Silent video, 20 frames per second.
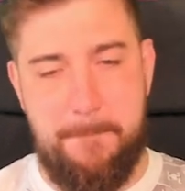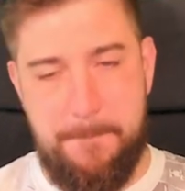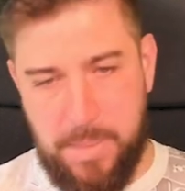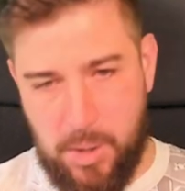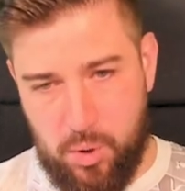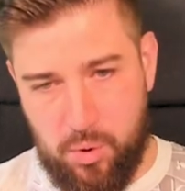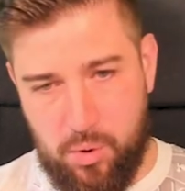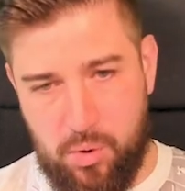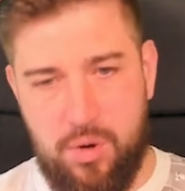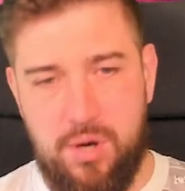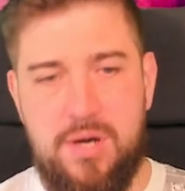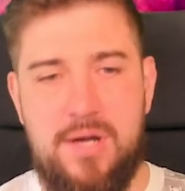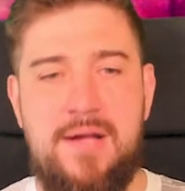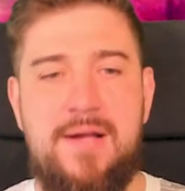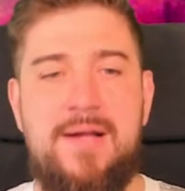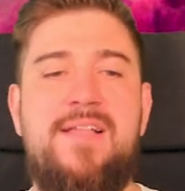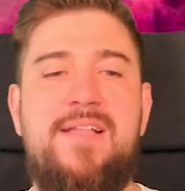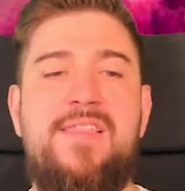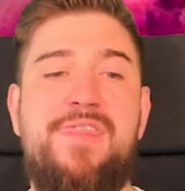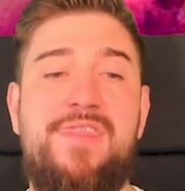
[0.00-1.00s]
but
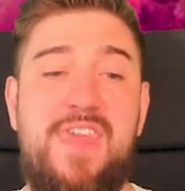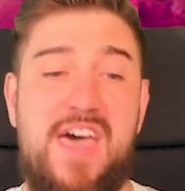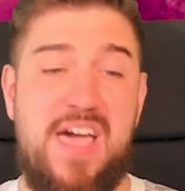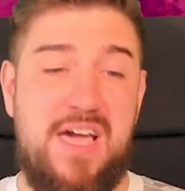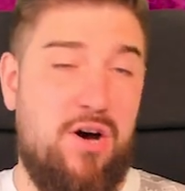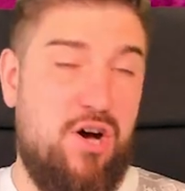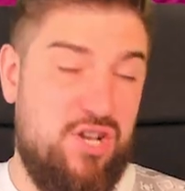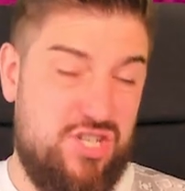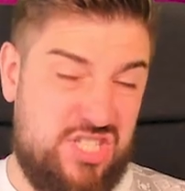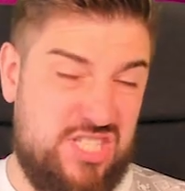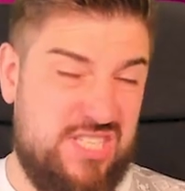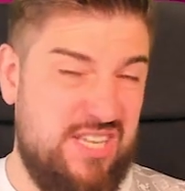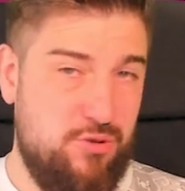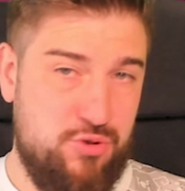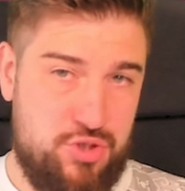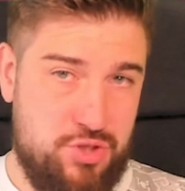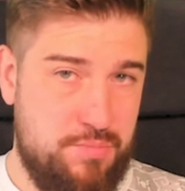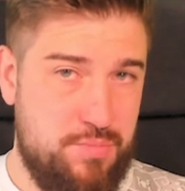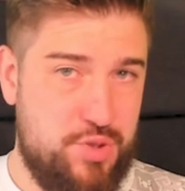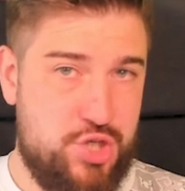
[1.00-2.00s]
they are
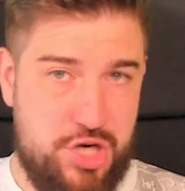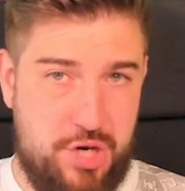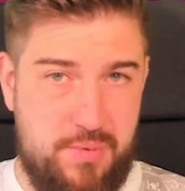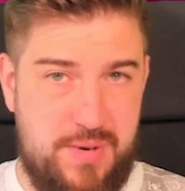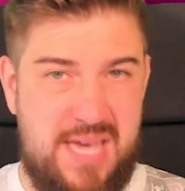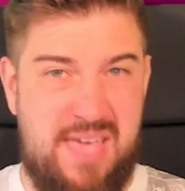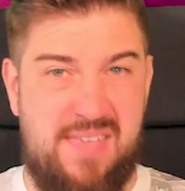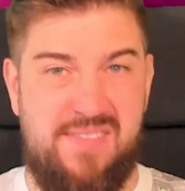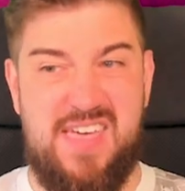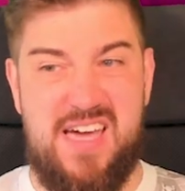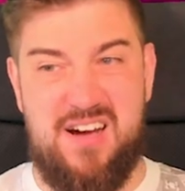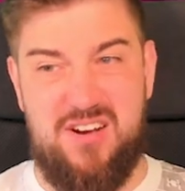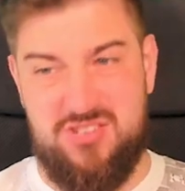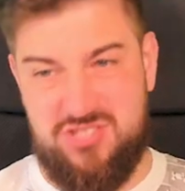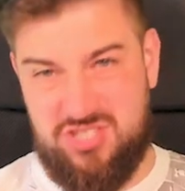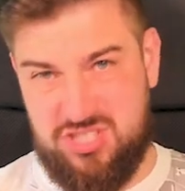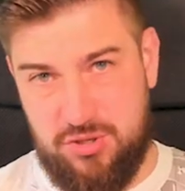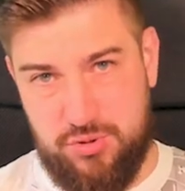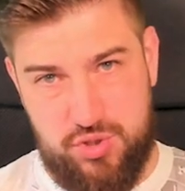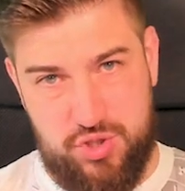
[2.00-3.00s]
still some shooting, they
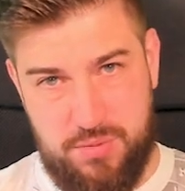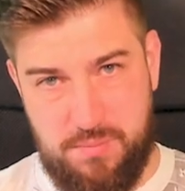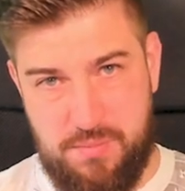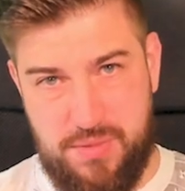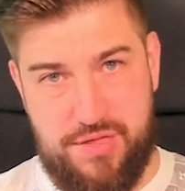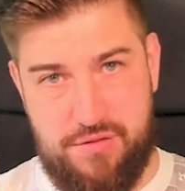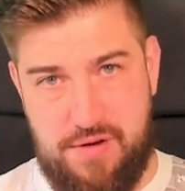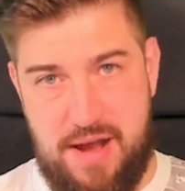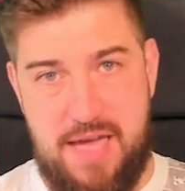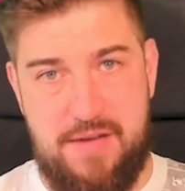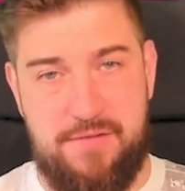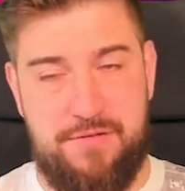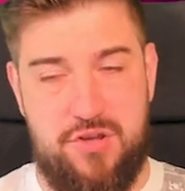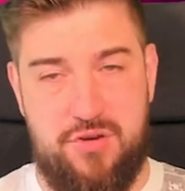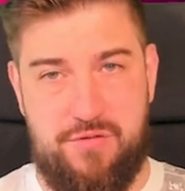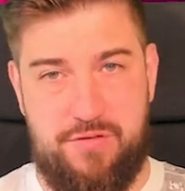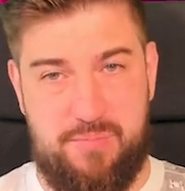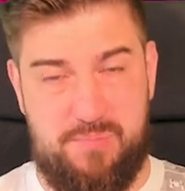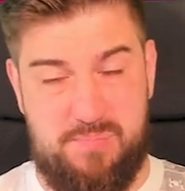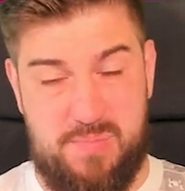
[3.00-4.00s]
are still some threat for
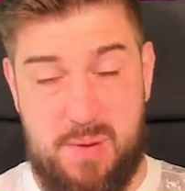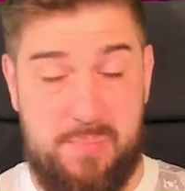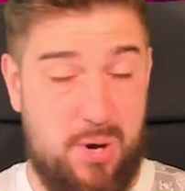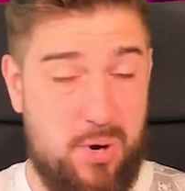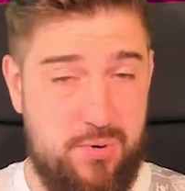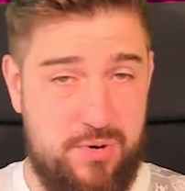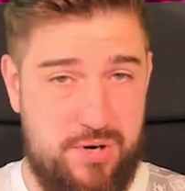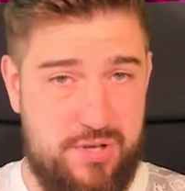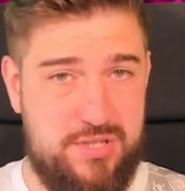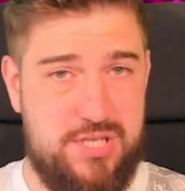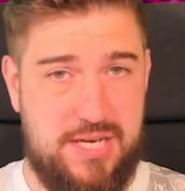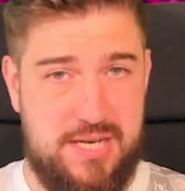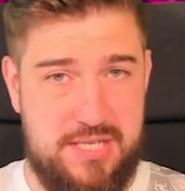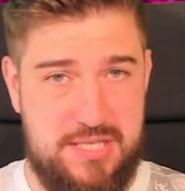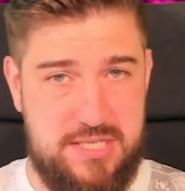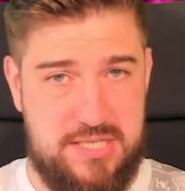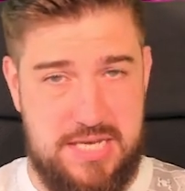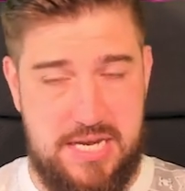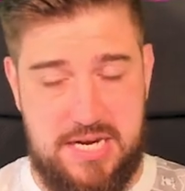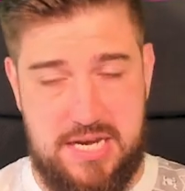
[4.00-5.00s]
your opponent to
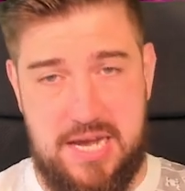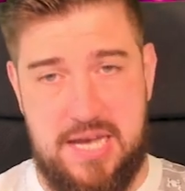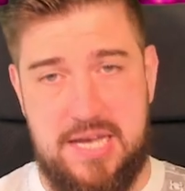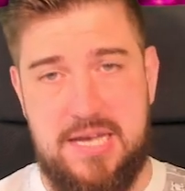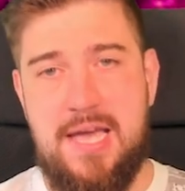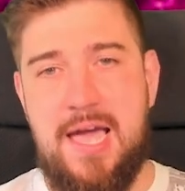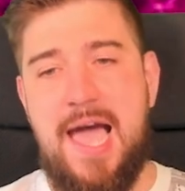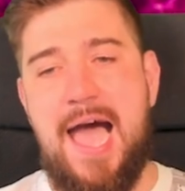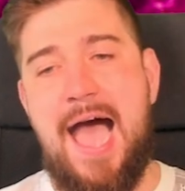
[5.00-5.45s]
consider,